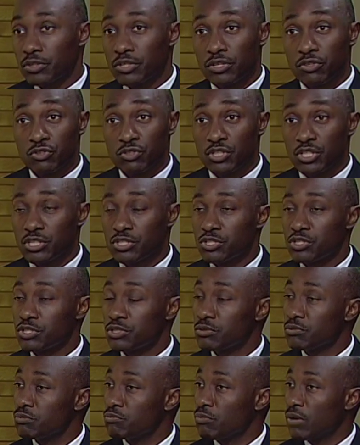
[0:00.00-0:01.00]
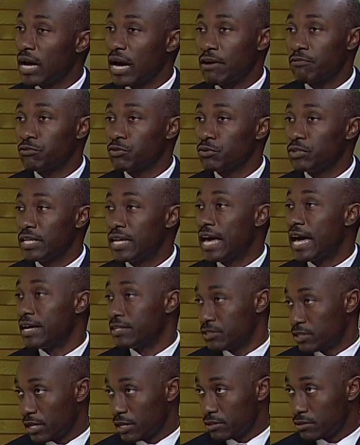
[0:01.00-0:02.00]
they're just after the
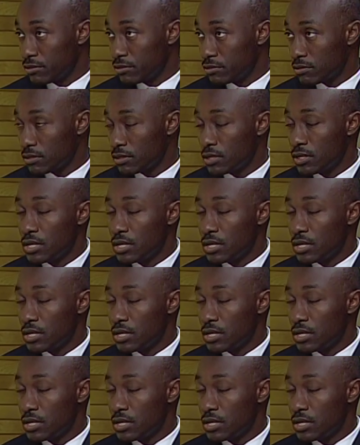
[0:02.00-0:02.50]
assets.